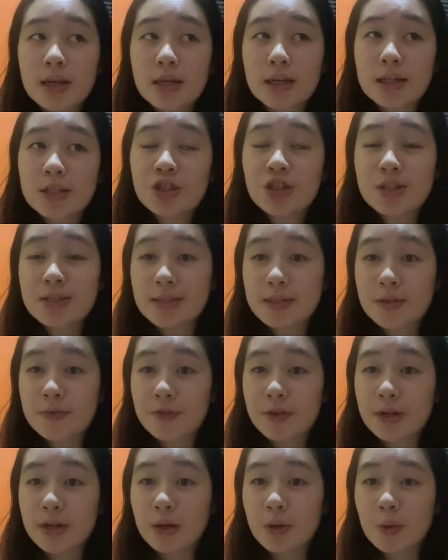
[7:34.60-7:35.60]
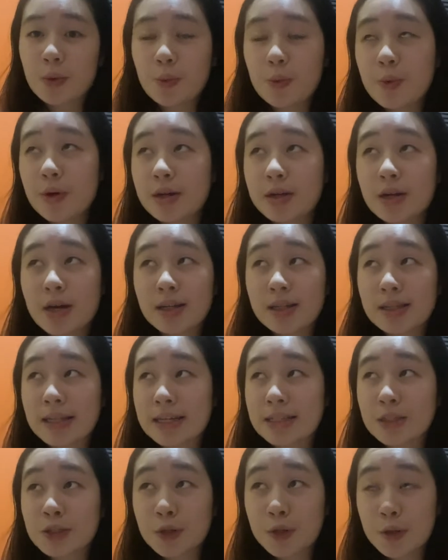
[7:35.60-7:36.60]
it's just different. We're not
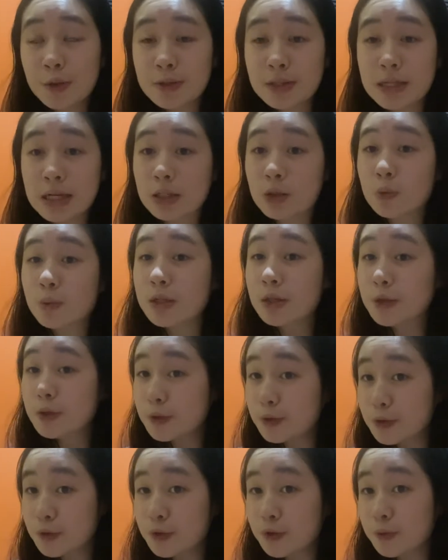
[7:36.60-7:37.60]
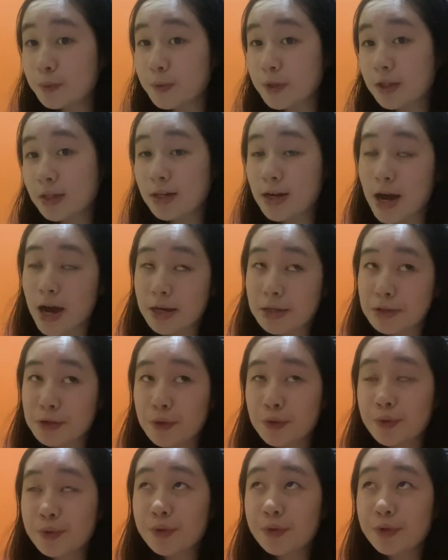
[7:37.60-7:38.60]
as close as we used to be in high
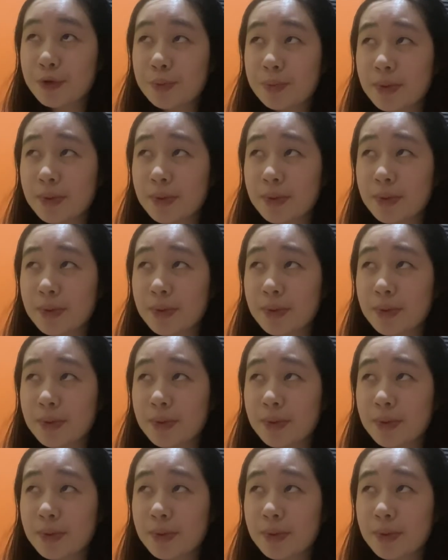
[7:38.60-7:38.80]
school,